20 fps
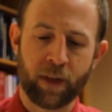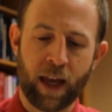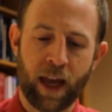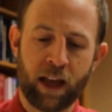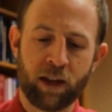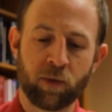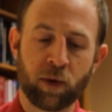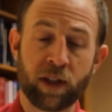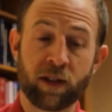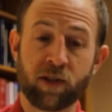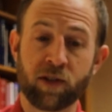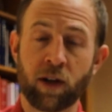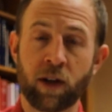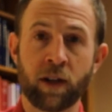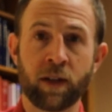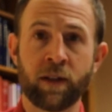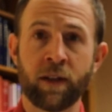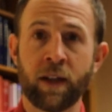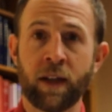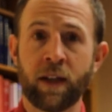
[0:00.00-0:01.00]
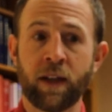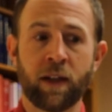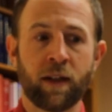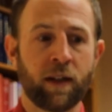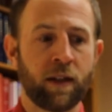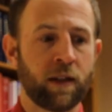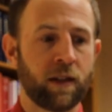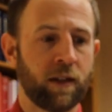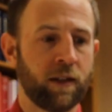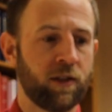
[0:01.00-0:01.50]
As we get started,
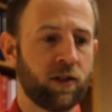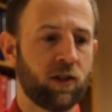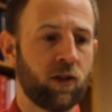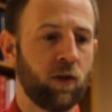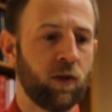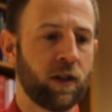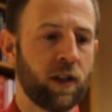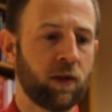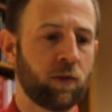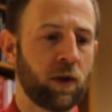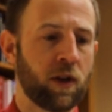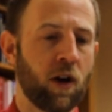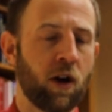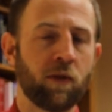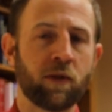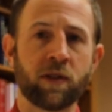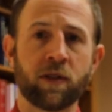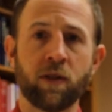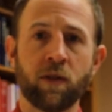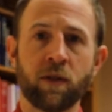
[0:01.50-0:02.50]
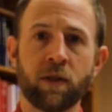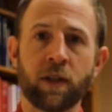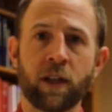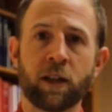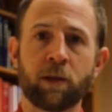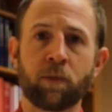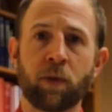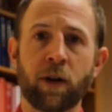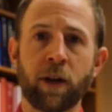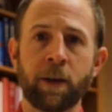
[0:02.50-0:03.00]
let's do it as we always do it and
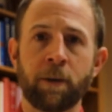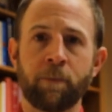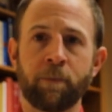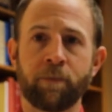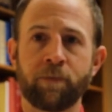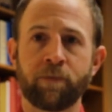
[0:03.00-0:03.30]
let's pray.